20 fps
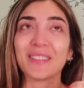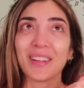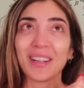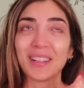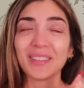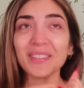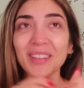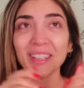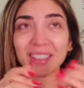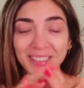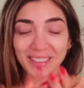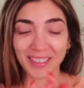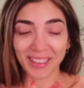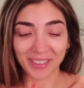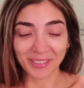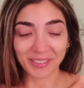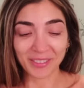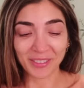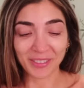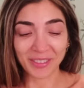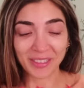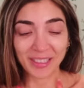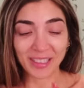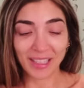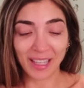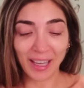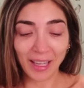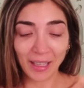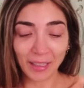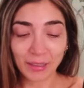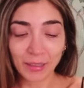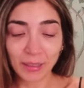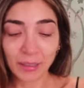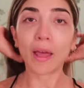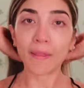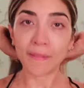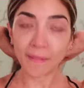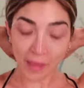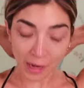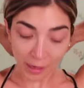very much looking forward to that.
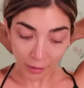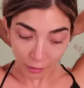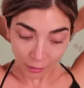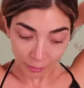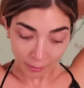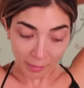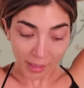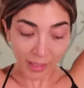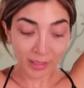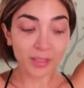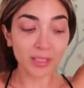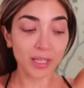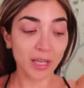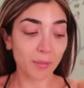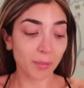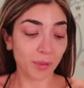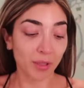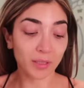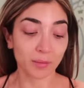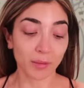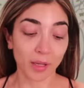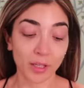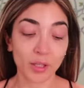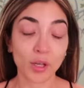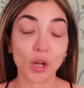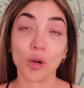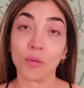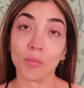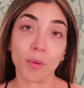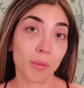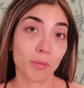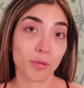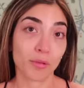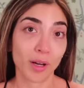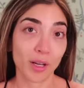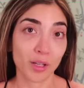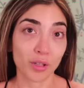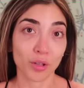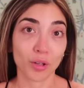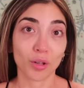And then on Monday, because I know Mama
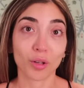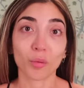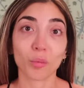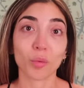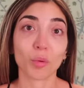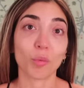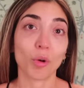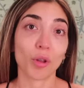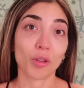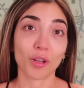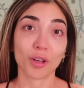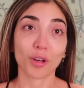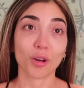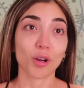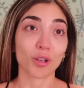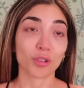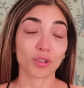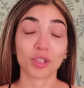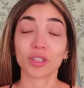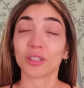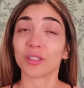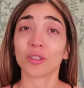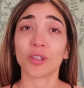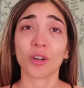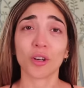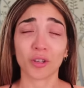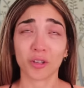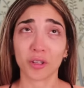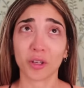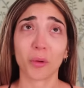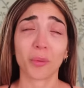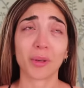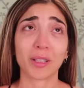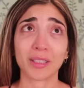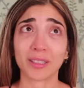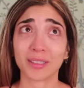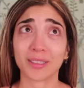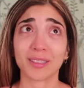Rachel will want the goss, she's not going to